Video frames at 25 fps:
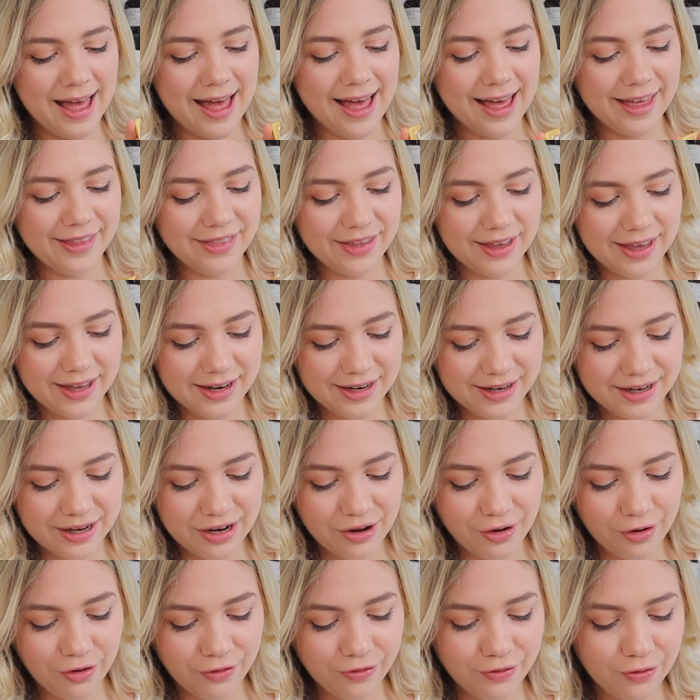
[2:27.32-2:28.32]
And
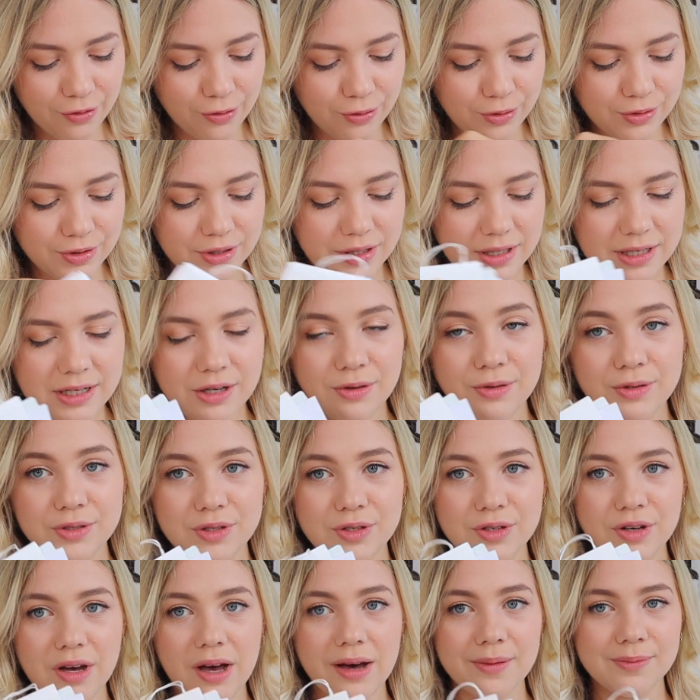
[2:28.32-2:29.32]
then, of course, it
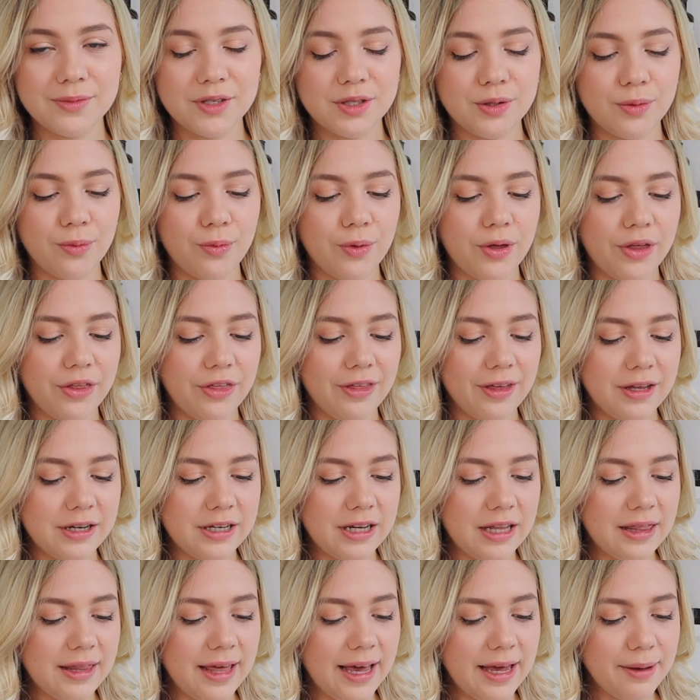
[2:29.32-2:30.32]
also comes with
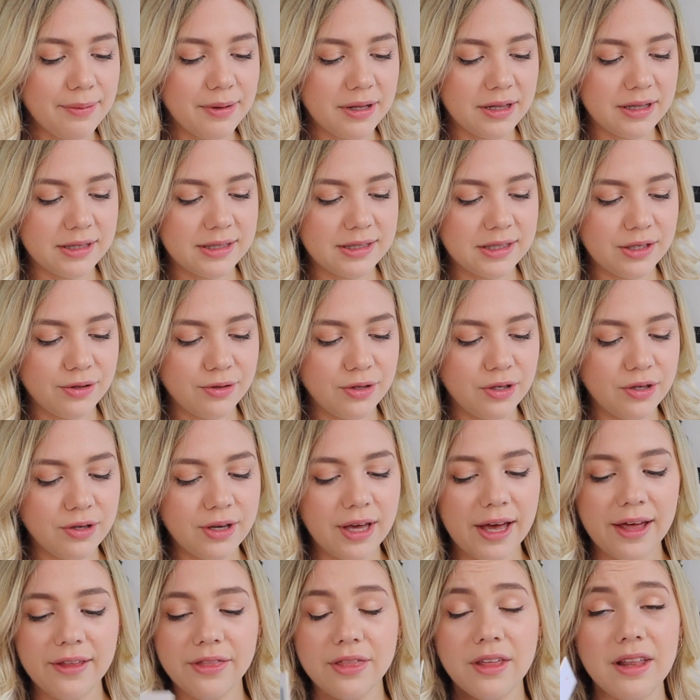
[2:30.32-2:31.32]
the label. So you
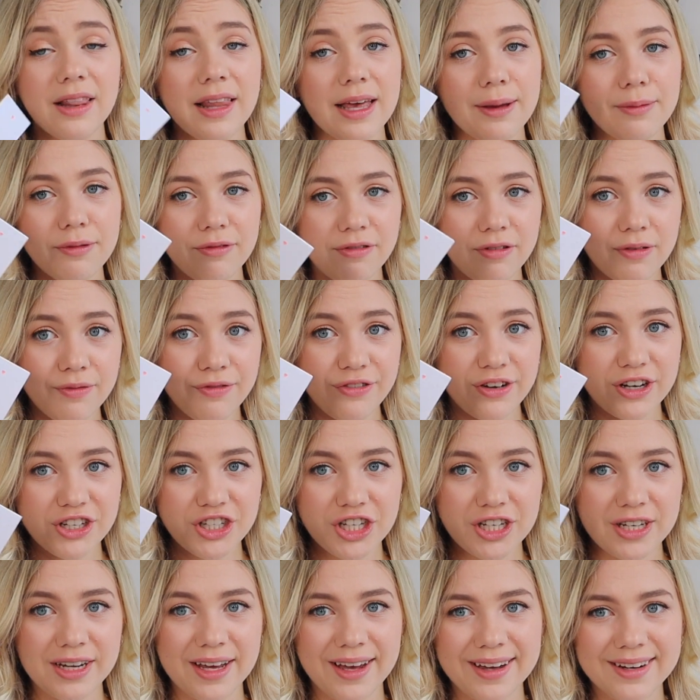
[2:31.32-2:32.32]
get the label from
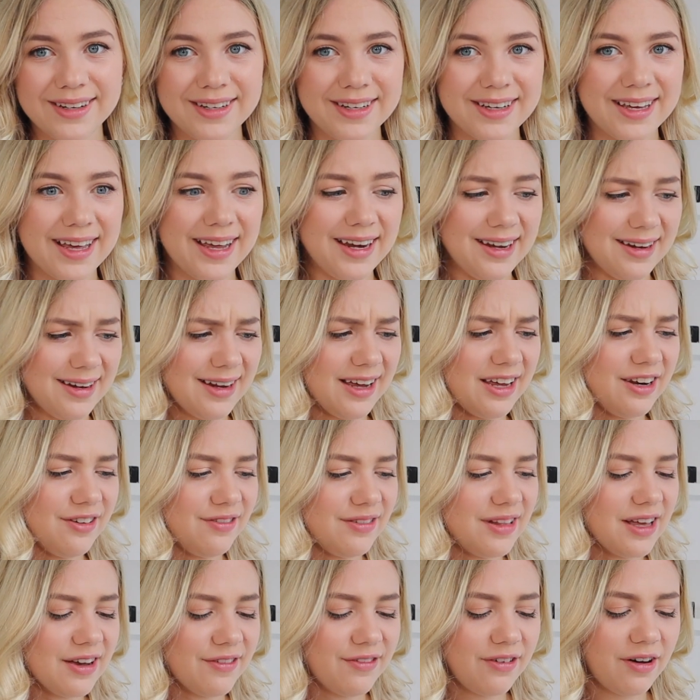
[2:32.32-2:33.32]
Fashionette, again, kind
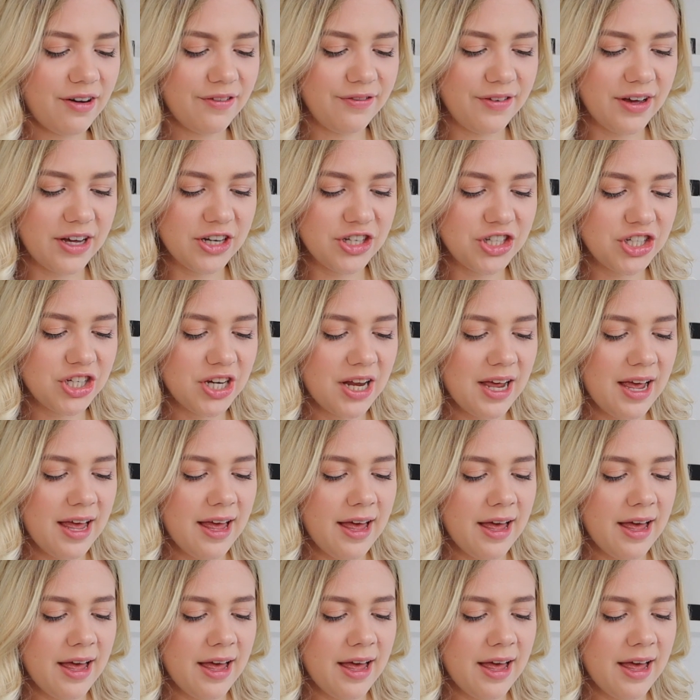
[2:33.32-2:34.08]
of like Farfetch.